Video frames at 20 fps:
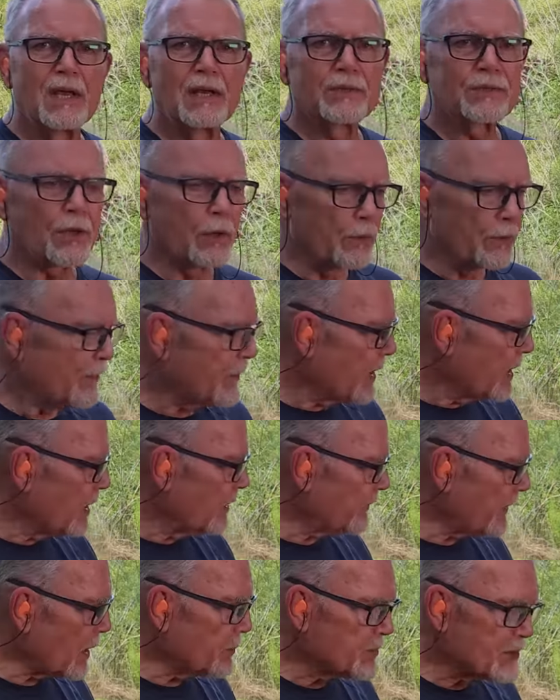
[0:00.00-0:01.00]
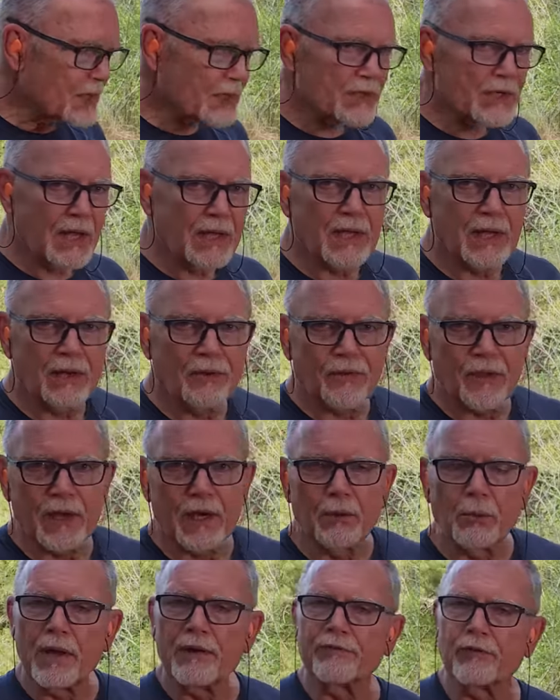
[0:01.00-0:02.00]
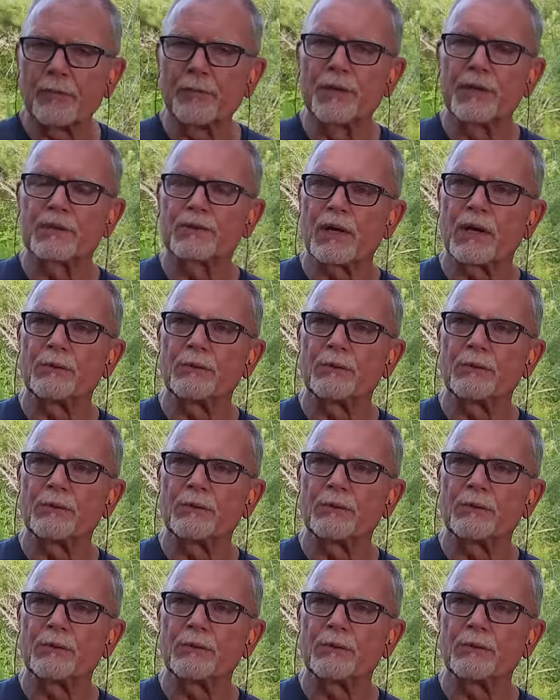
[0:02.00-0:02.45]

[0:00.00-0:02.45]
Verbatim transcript: So, if I was to take anything away from this,